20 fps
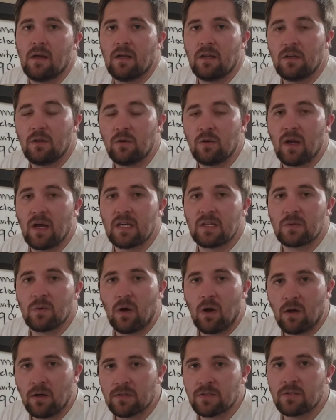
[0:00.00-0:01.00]
You guys will
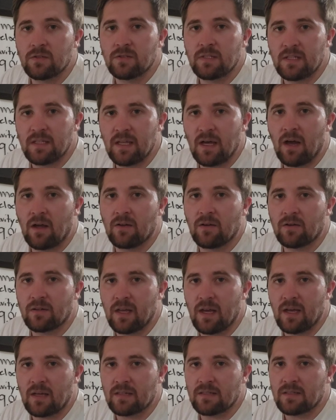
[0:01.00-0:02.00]
also see that on your
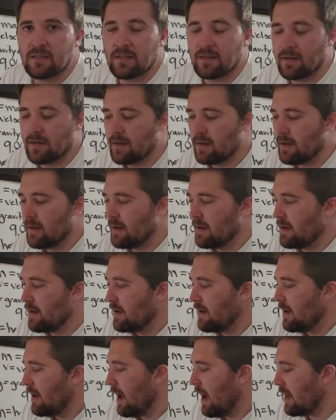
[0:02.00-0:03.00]
test.
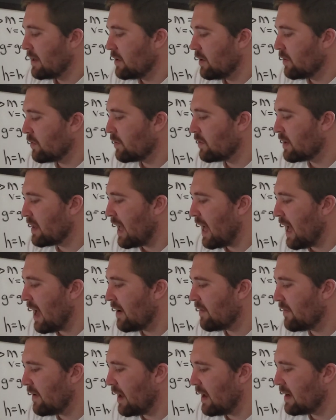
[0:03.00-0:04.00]
I don't really
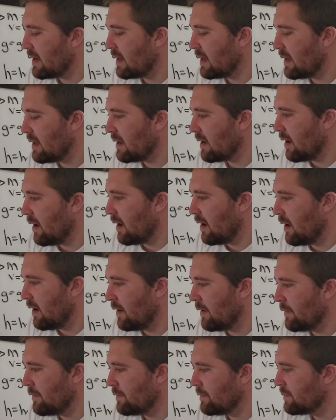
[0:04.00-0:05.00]
have any
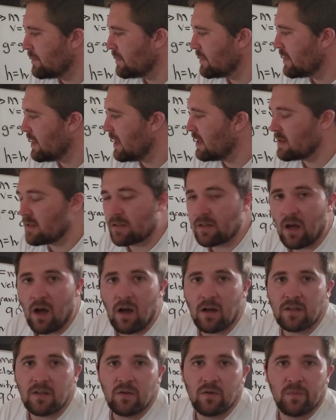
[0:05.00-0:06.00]
thing to
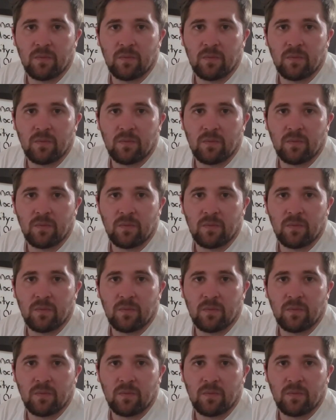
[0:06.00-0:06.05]
talk to you